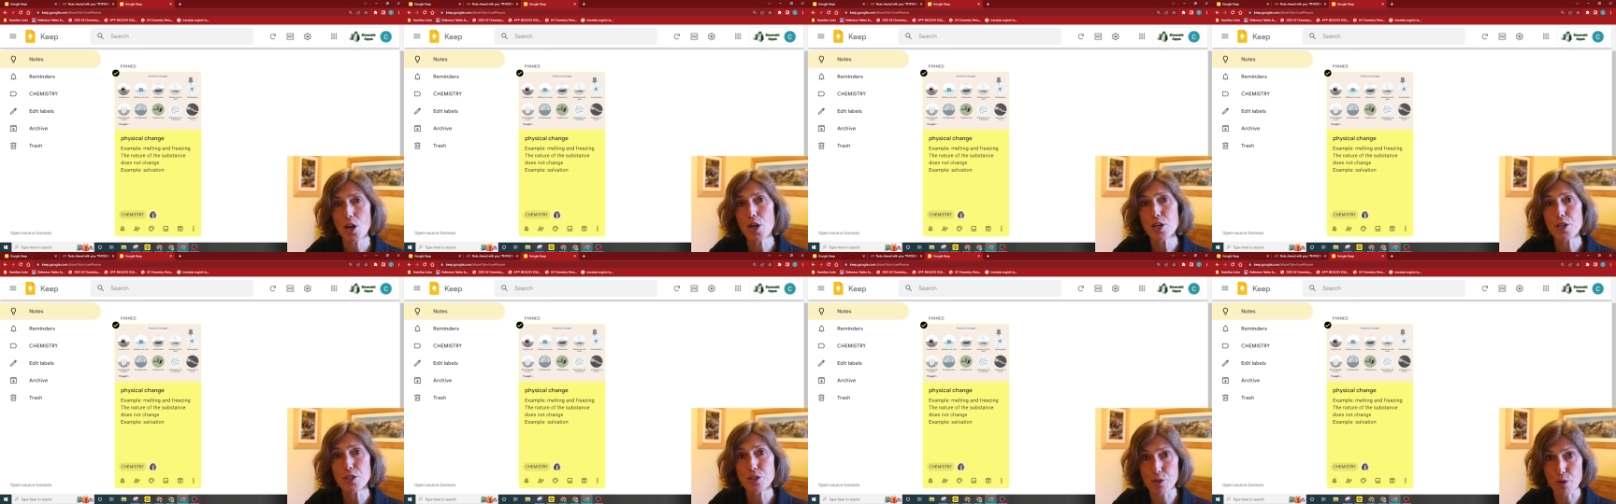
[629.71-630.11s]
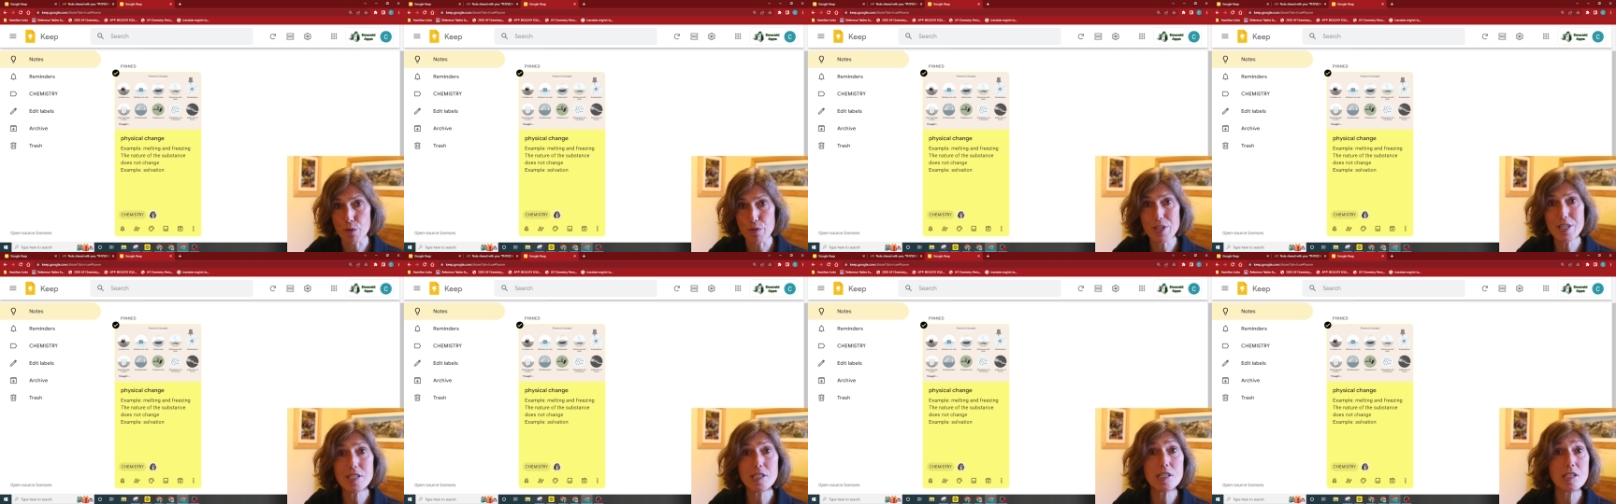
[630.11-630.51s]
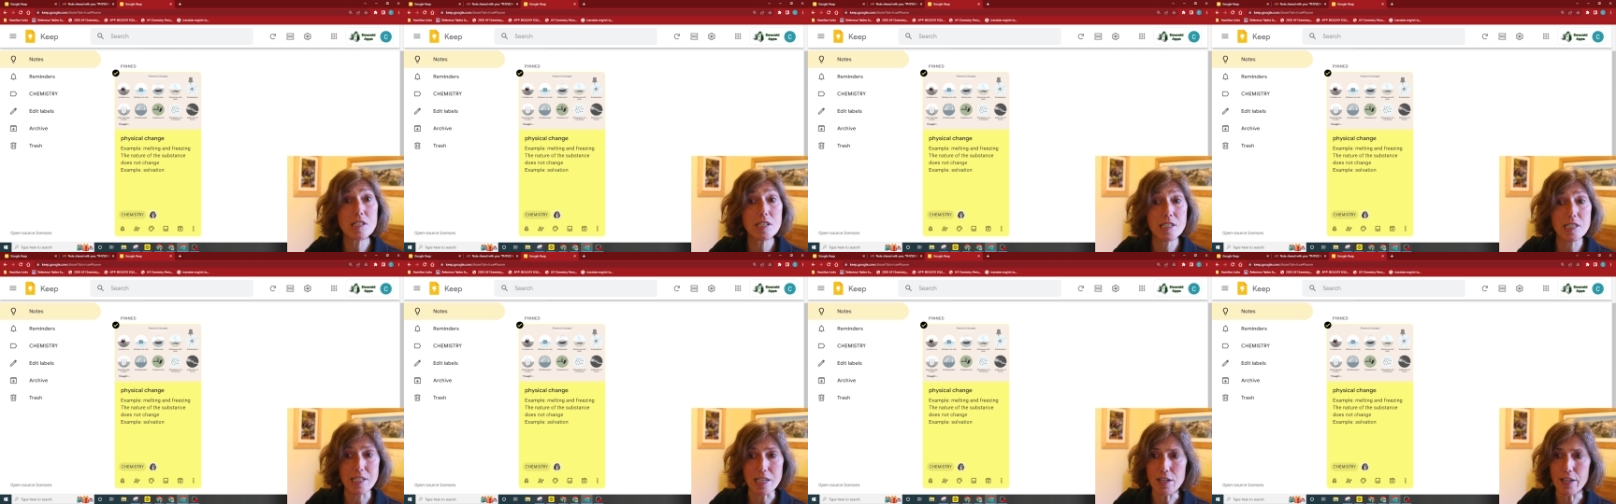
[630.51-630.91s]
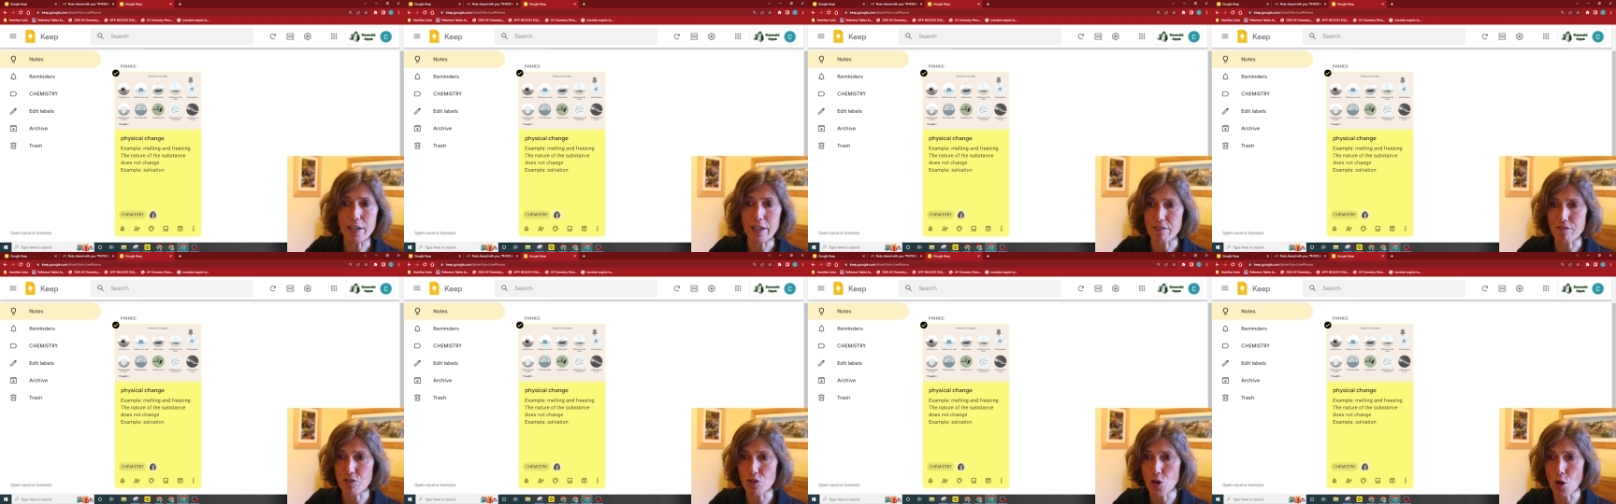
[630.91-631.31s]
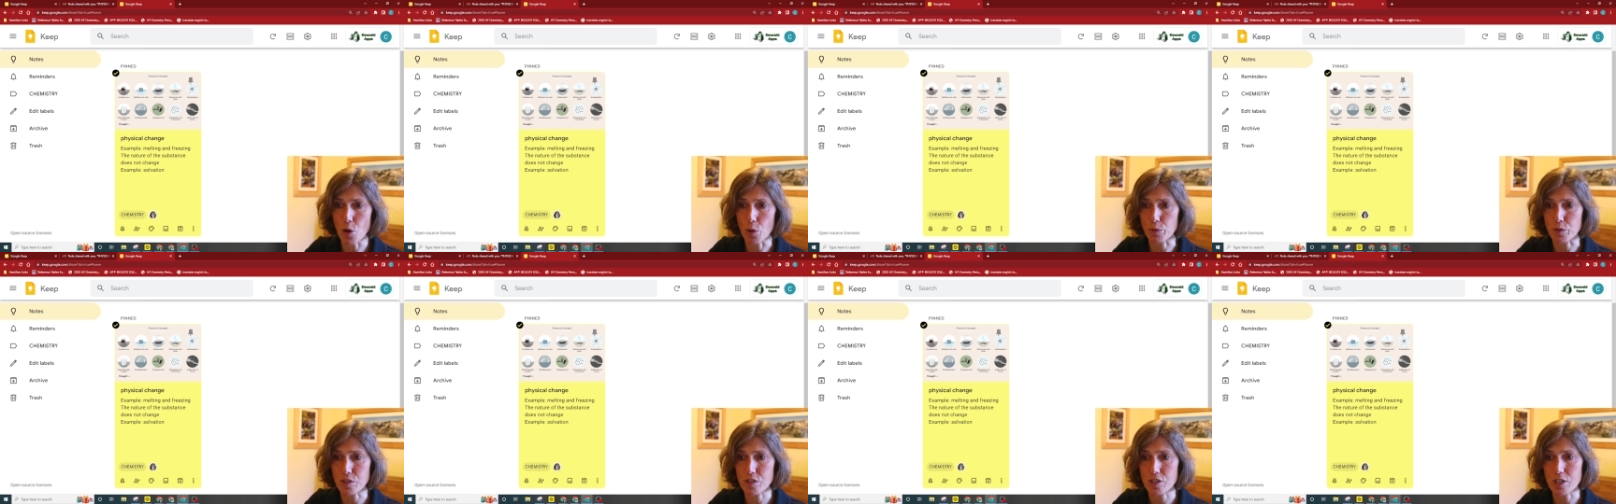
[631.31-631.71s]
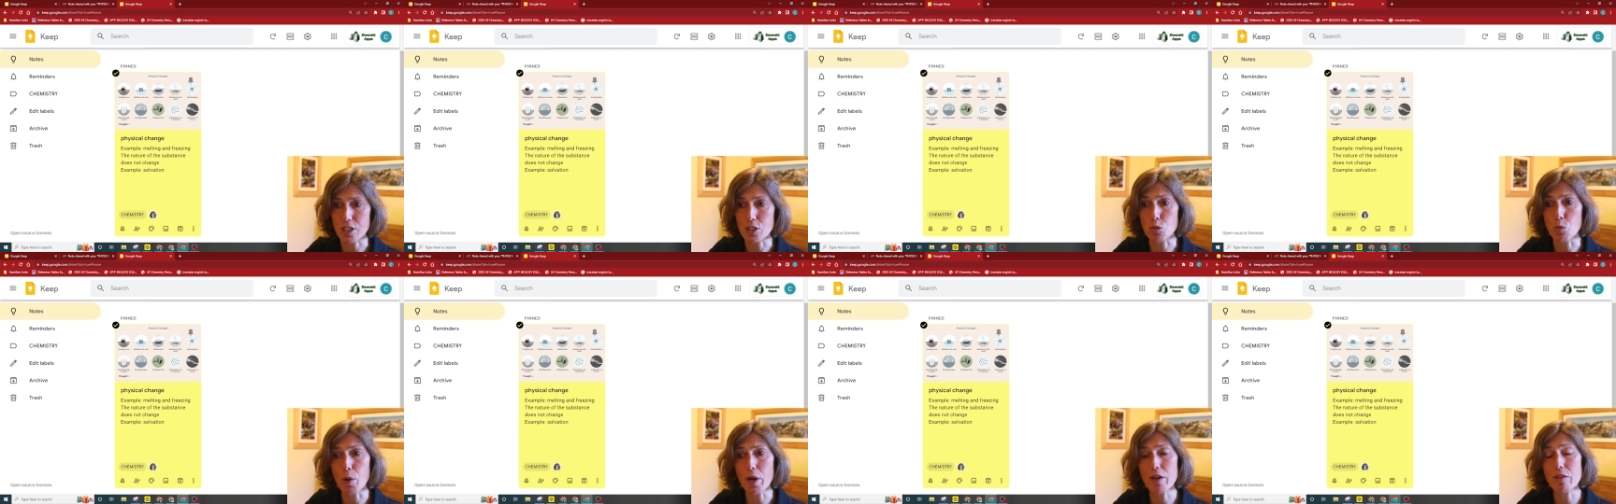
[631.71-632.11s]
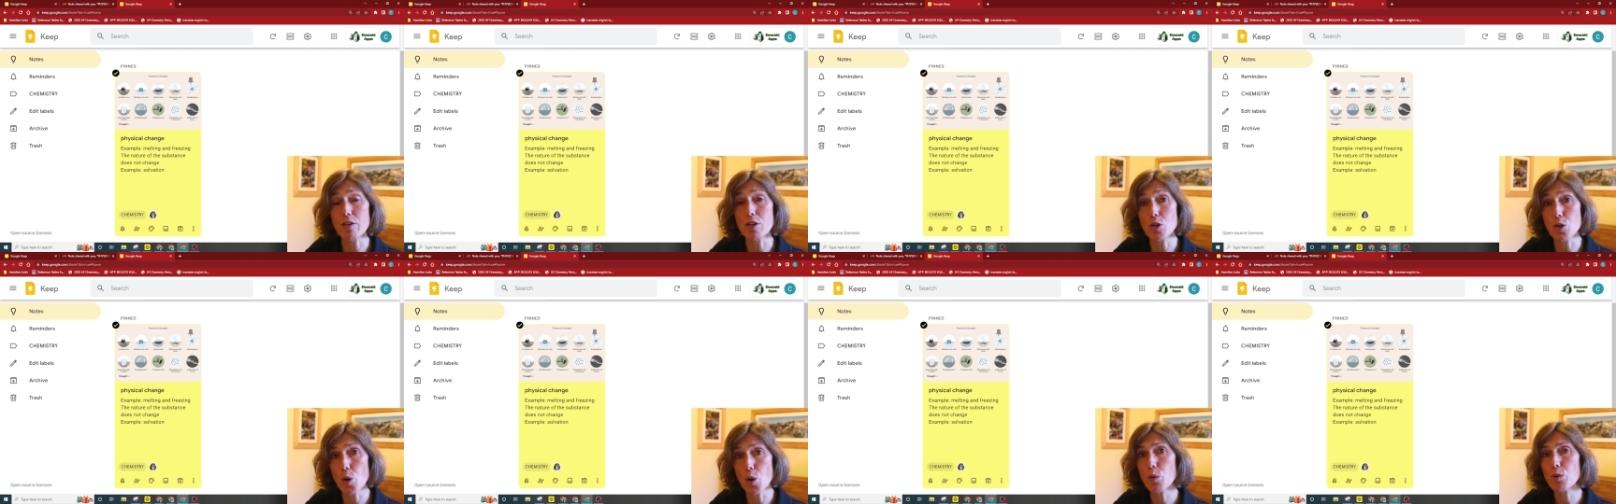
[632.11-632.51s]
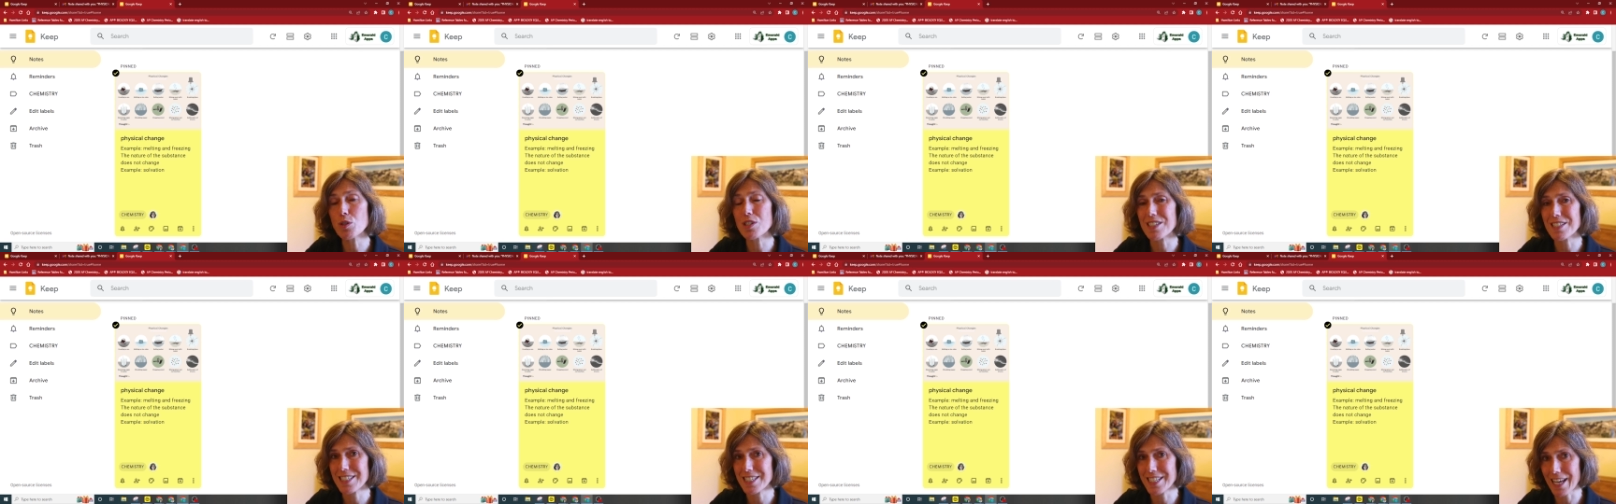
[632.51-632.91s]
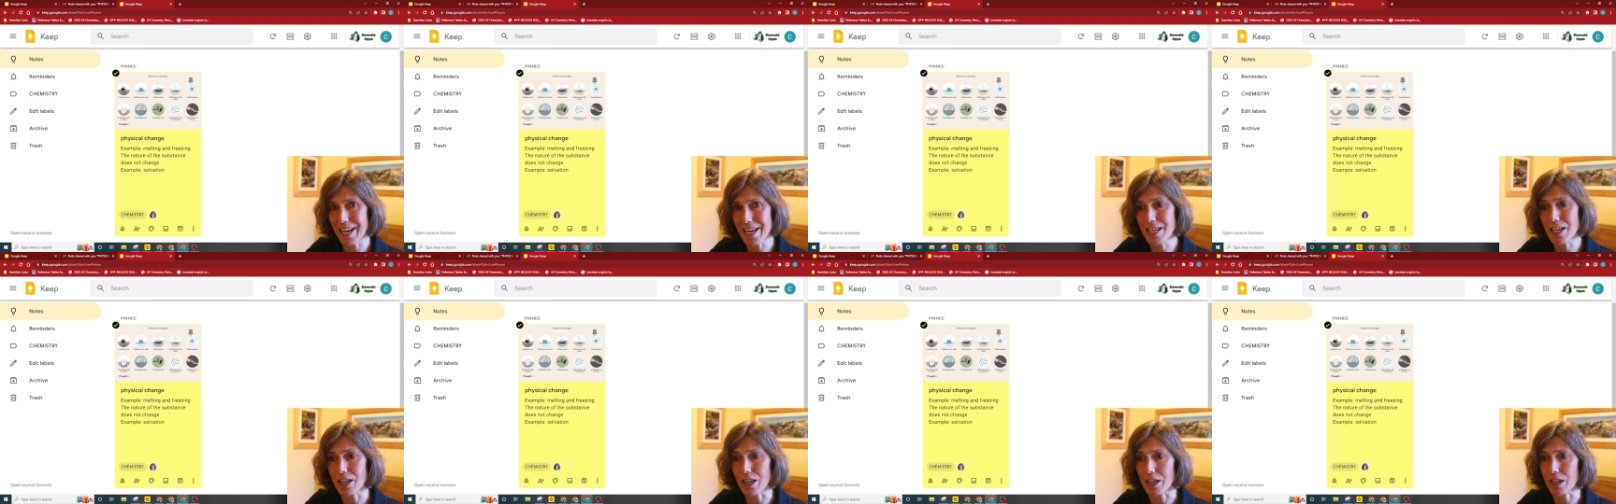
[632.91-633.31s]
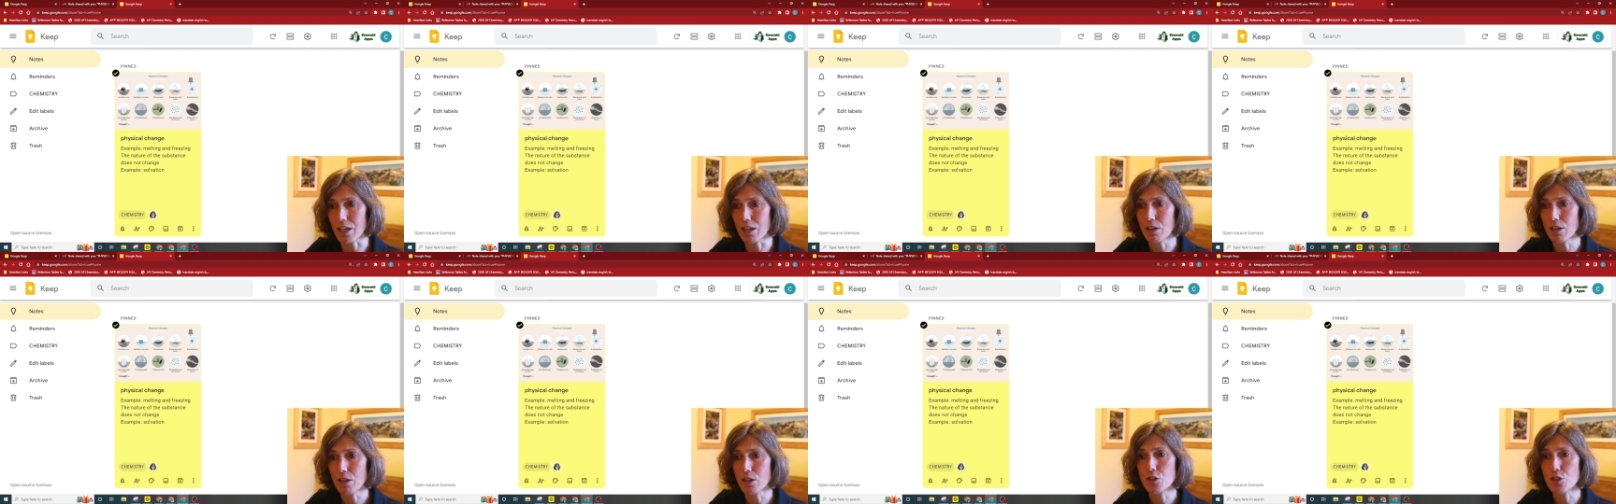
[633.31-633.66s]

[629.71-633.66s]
So, this distilling of notes is where the note taking